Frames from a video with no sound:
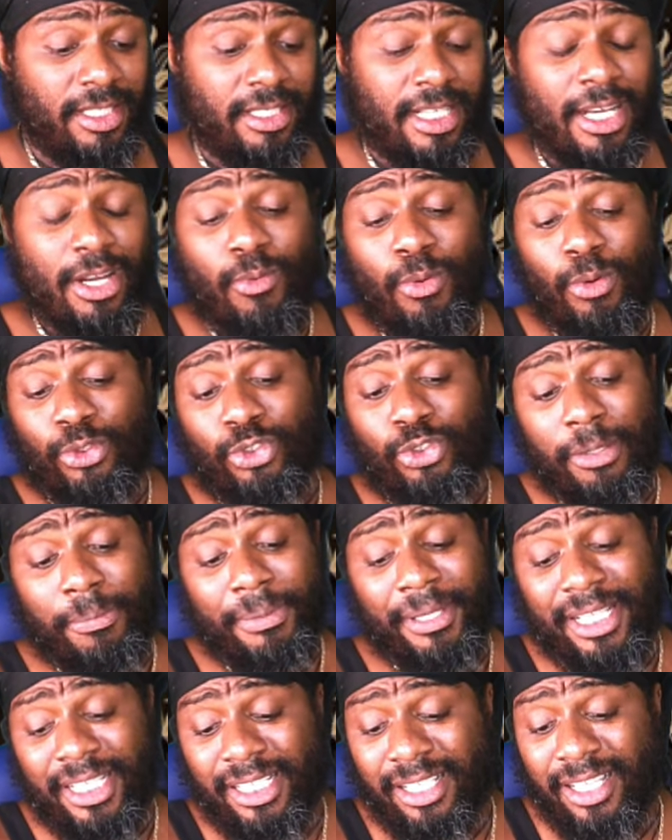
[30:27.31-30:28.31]
They don't want you
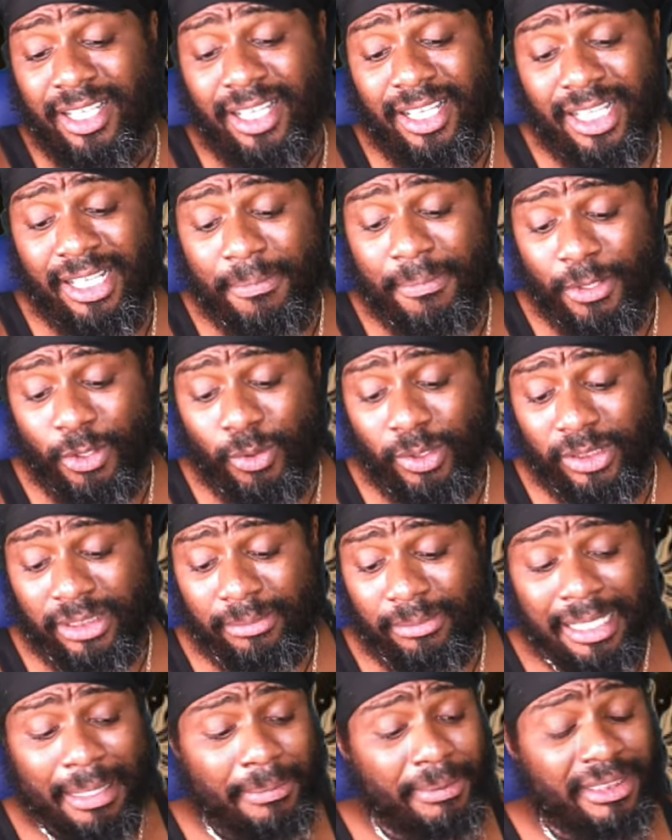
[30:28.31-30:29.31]
to be in the middle of
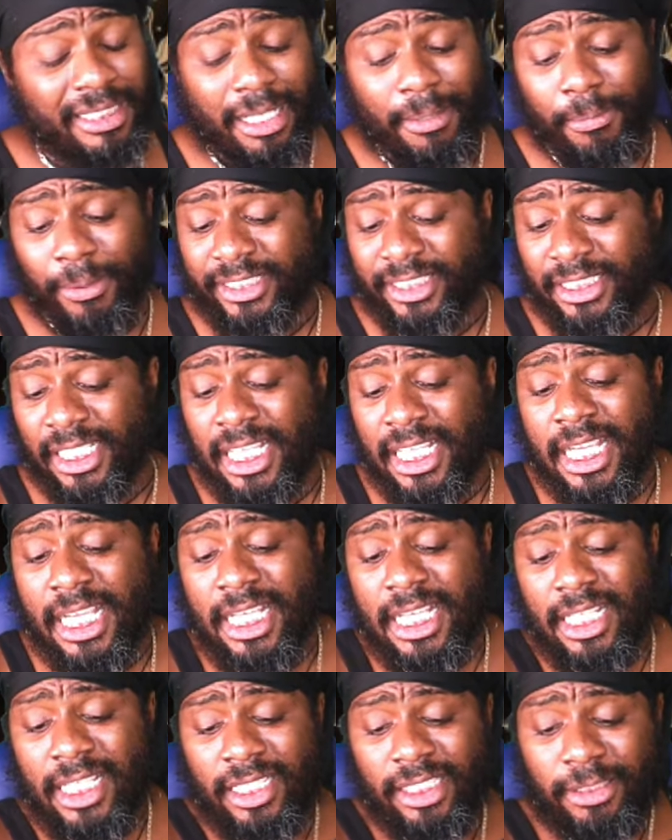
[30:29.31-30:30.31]
some type of celebration.
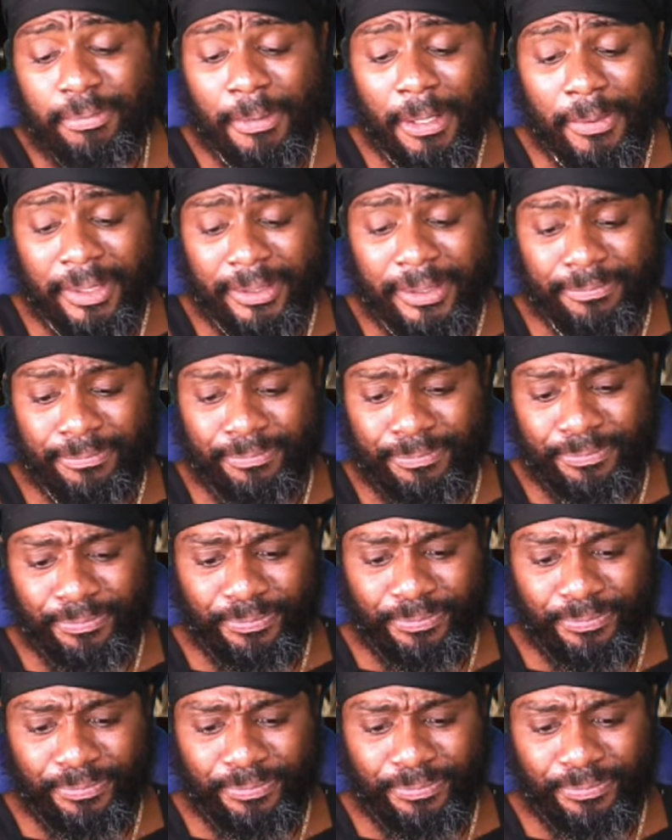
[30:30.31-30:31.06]
Spirit.